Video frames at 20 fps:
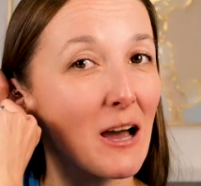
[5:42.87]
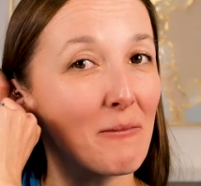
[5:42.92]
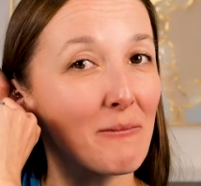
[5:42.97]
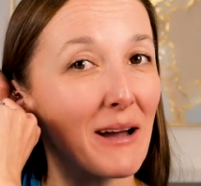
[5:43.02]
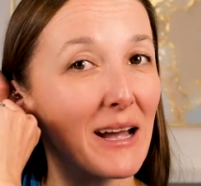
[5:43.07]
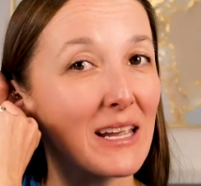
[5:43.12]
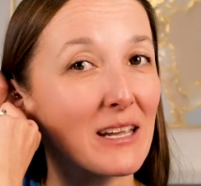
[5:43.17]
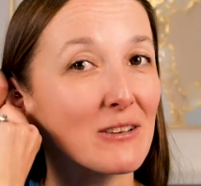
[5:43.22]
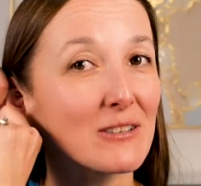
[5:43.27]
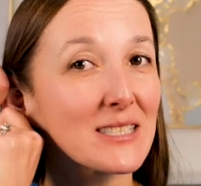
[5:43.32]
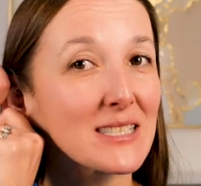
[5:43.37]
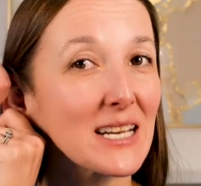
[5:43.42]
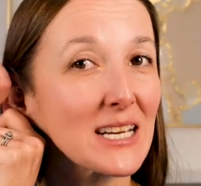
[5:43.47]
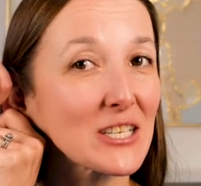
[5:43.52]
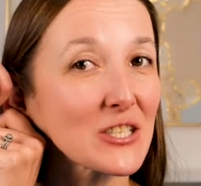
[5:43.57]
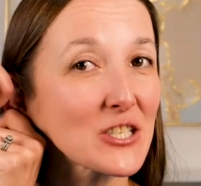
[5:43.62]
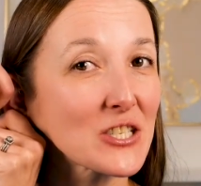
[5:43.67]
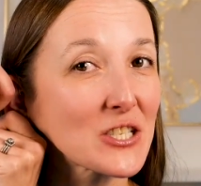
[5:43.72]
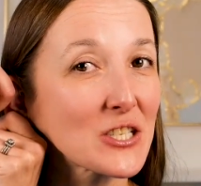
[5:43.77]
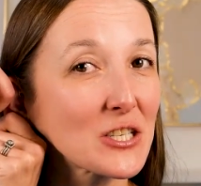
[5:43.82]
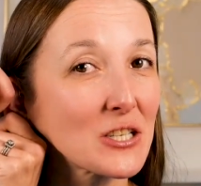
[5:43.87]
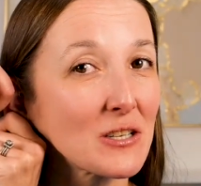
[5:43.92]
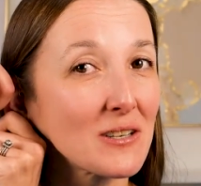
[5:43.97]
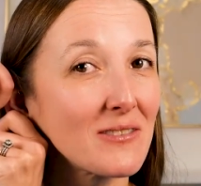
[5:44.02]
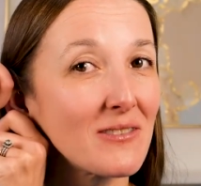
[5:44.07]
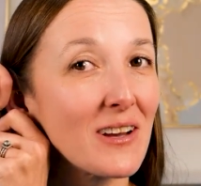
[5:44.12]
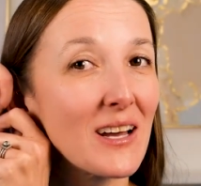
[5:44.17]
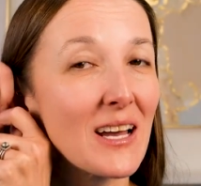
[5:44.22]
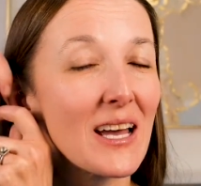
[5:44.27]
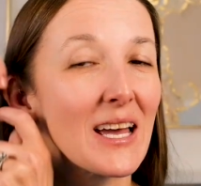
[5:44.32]
my Eustachian
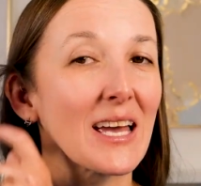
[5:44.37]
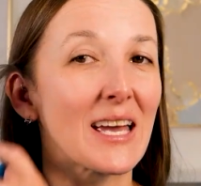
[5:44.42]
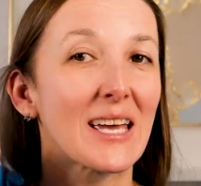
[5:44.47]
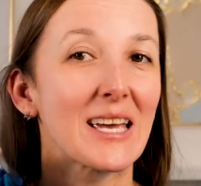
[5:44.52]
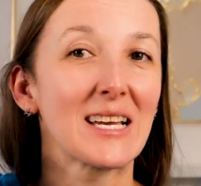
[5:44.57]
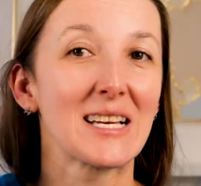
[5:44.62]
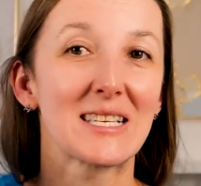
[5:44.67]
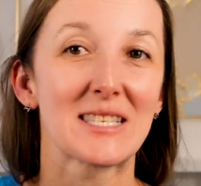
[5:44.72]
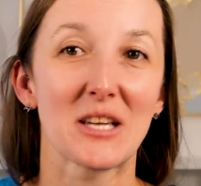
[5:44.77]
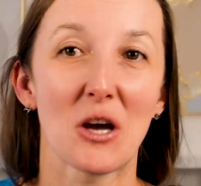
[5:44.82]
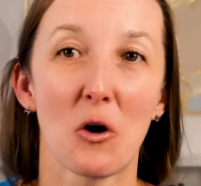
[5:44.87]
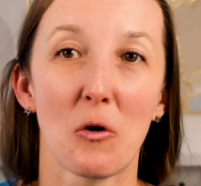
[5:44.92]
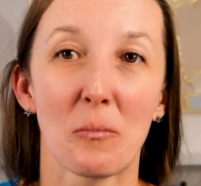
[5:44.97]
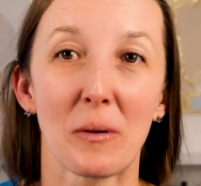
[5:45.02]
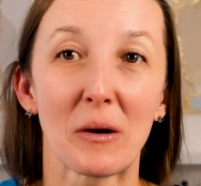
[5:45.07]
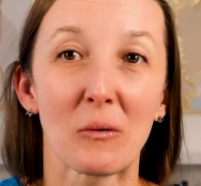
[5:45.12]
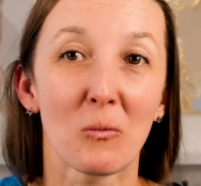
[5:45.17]
tube is open.